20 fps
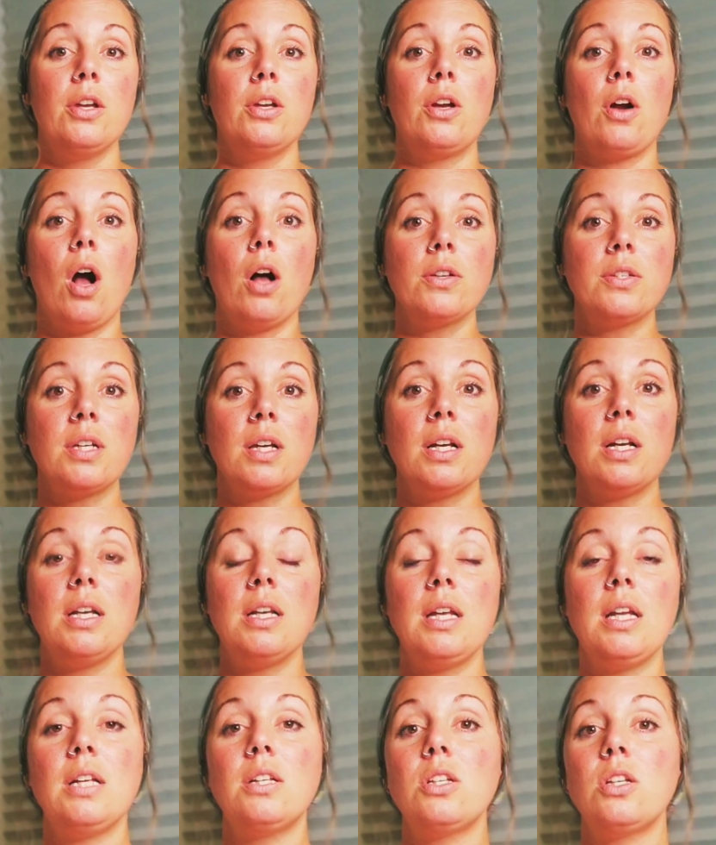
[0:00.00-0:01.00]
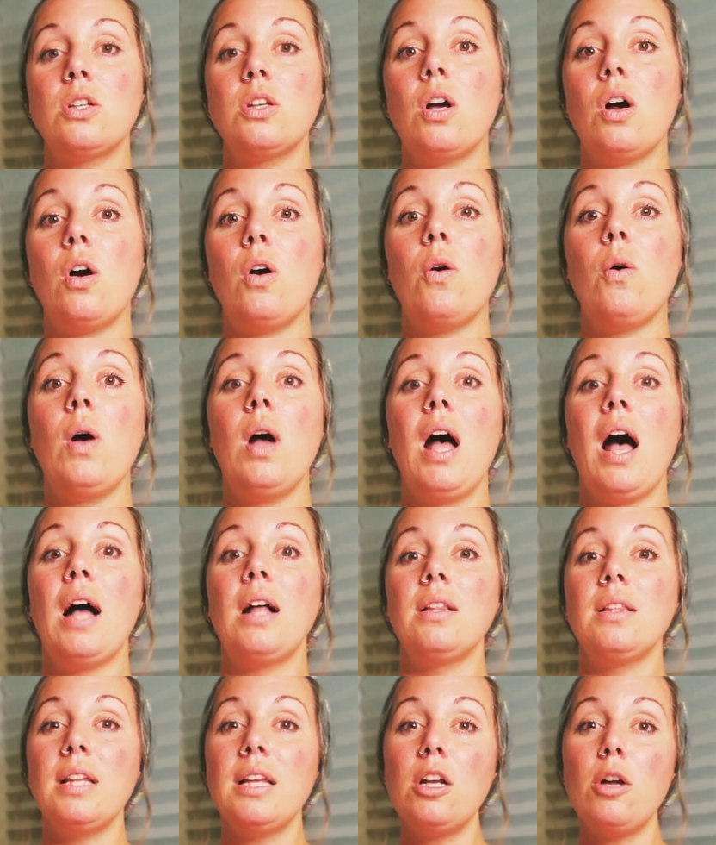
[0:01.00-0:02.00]
You're also going to need to know
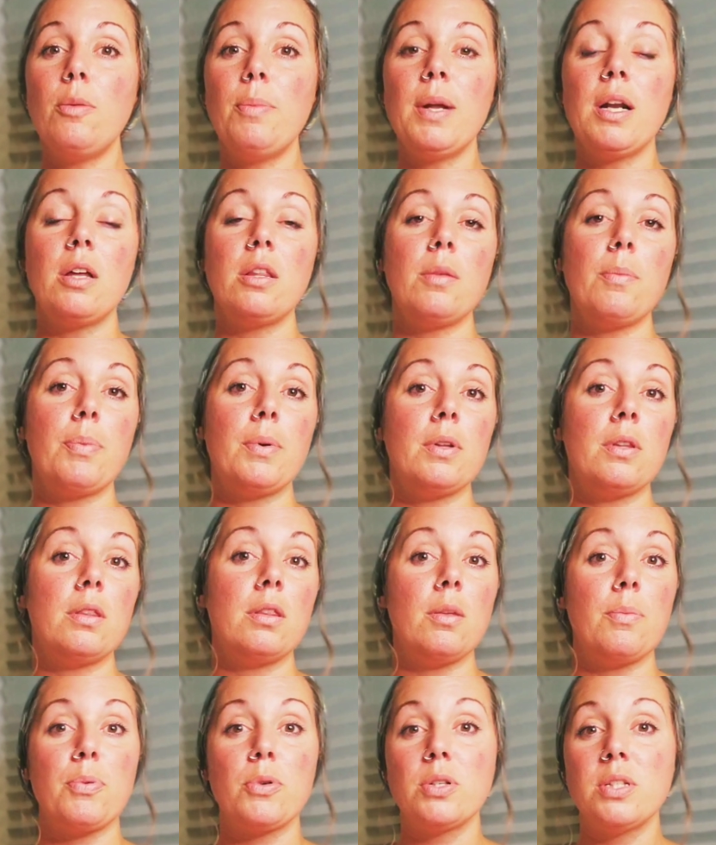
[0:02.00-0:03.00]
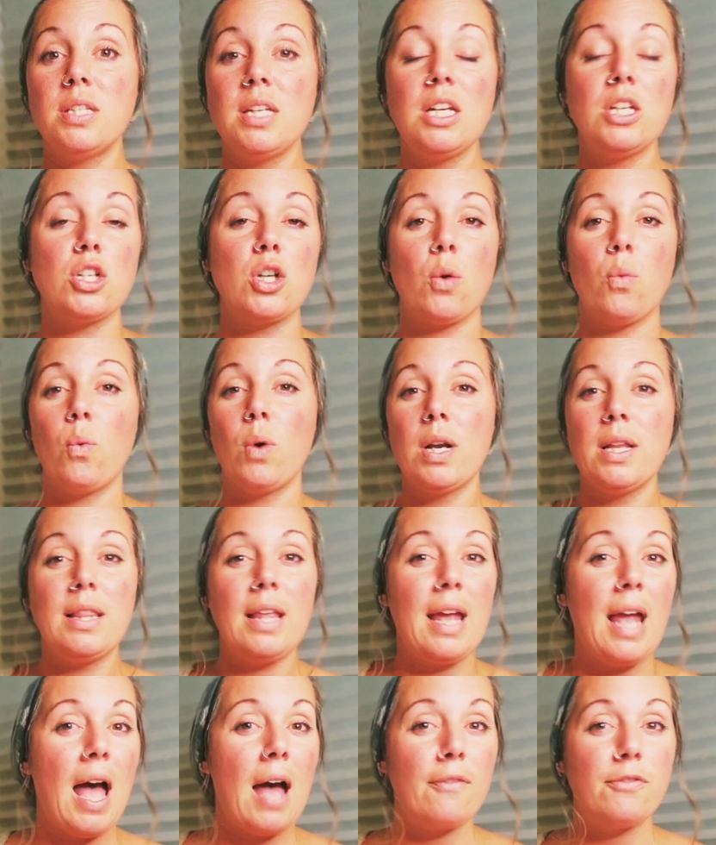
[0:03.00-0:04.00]
a little bit of the procedure. What did
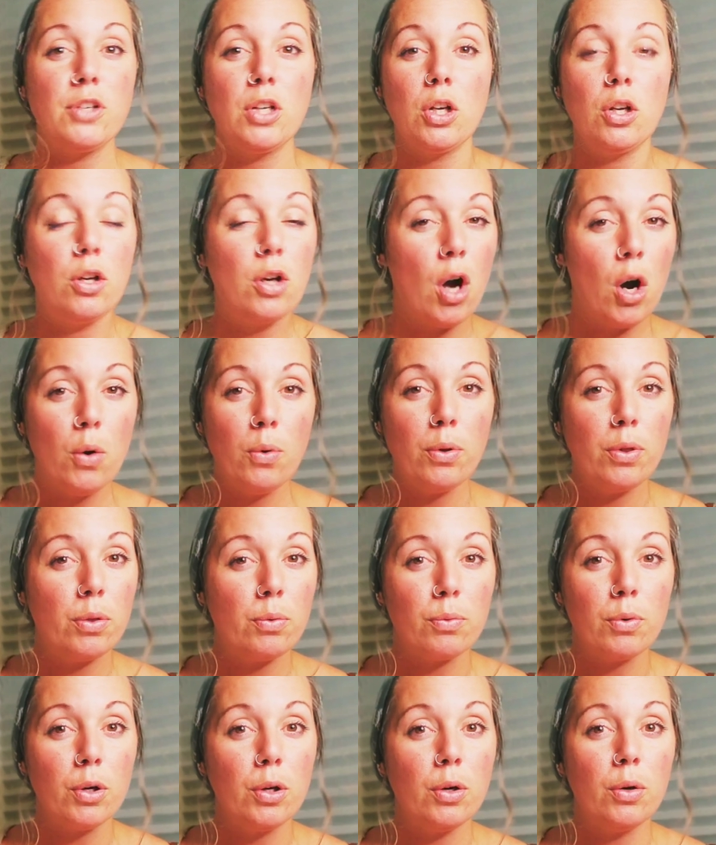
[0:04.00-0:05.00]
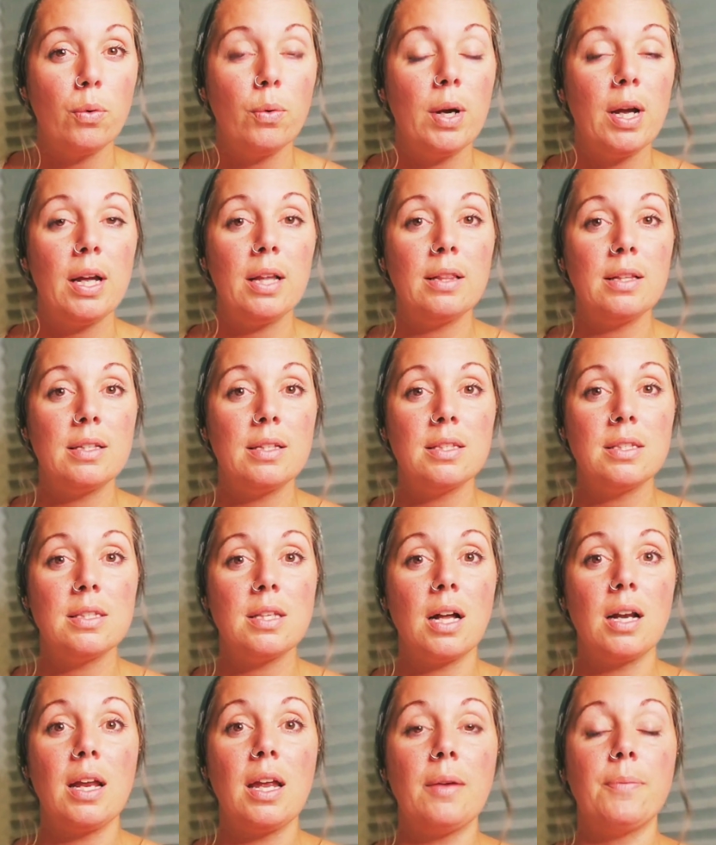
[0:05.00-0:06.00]
they have to go through in this
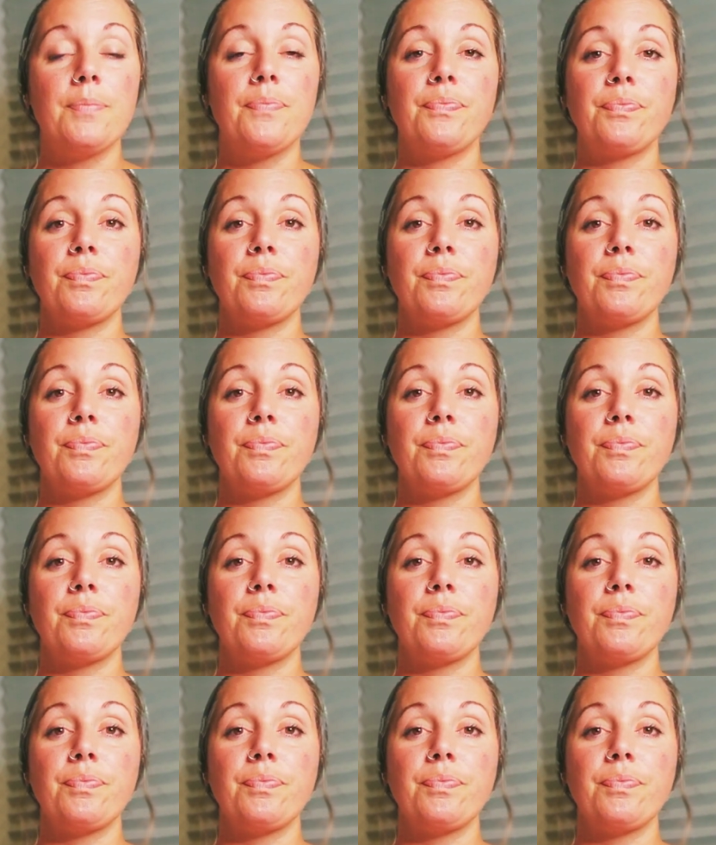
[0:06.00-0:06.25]
study?